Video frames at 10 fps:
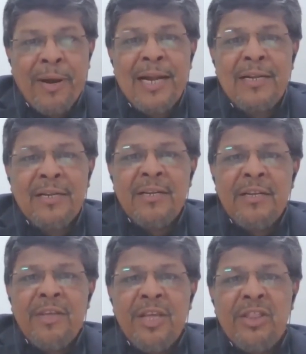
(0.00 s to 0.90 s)
part
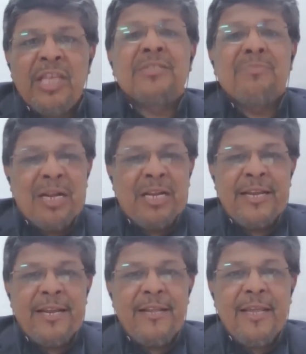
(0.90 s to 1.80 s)
in this
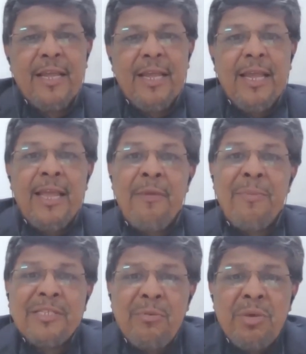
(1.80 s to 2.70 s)
material,
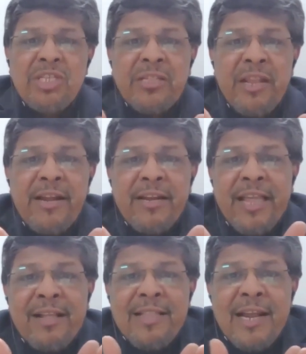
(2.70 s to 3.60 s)
MSME generally
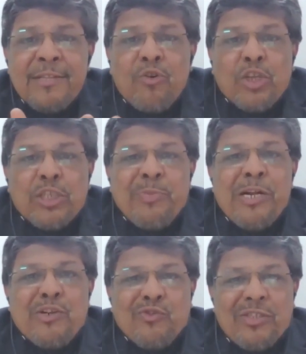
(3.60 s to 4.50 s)
take that as the
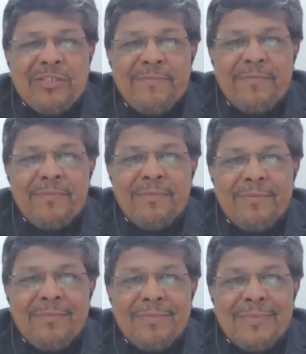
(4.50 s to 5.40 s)
gospel truth,
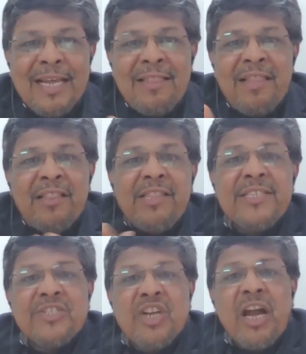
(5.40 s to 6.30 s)
and then
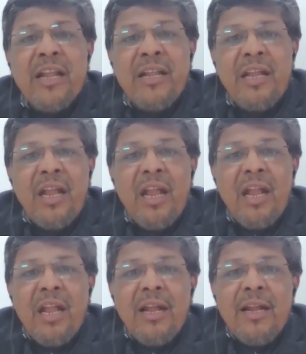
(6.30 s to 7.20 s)
they struggle
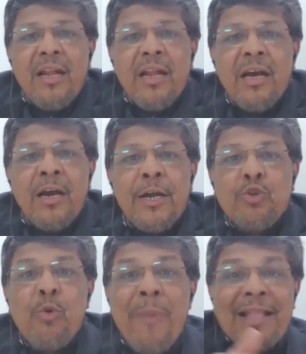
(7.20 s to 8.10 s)

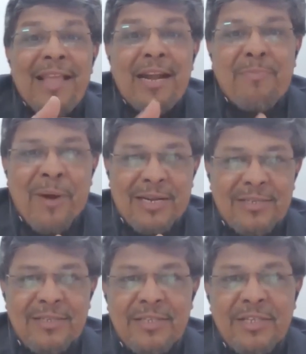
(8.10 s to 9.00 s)
to make that
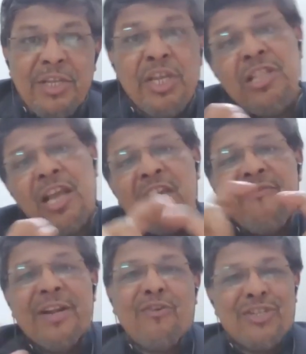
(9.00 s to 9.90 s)
part in the
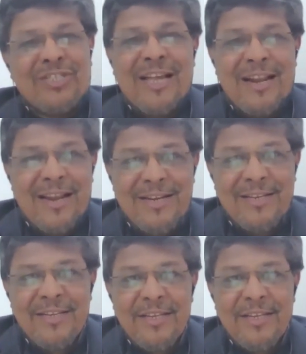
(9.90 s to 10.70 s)
given cost target.